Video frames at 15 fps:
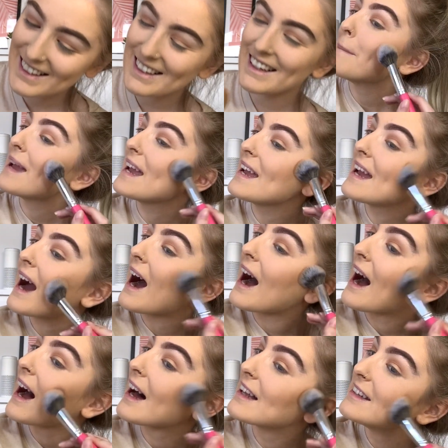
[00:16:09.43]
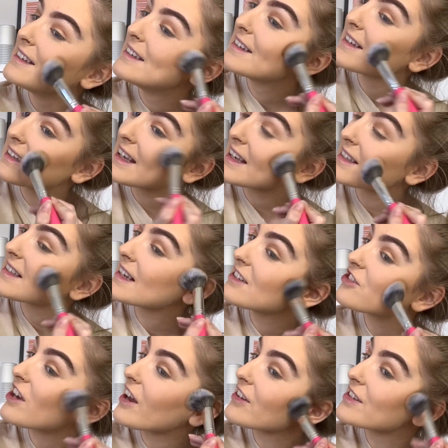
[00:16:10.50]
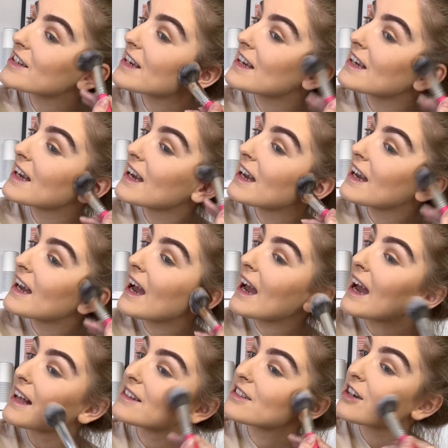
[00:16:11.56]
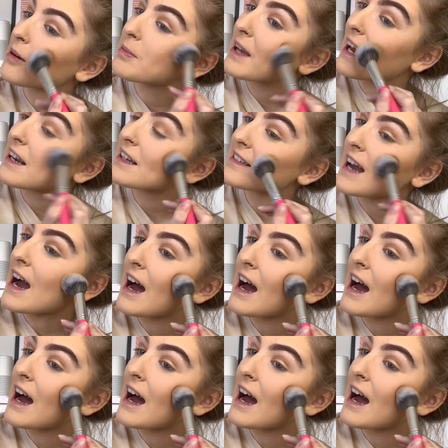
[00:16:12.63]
Me and Casey and Chelsea ended up getting